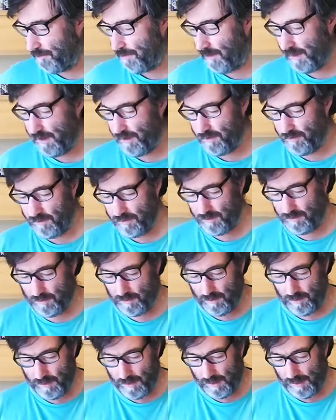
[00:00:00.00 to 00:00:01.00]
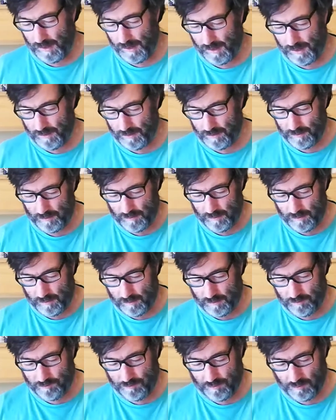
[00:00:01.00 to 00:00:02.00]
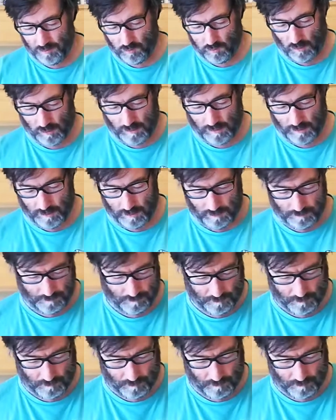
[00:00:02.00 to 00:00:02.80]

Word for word: I made. And the first one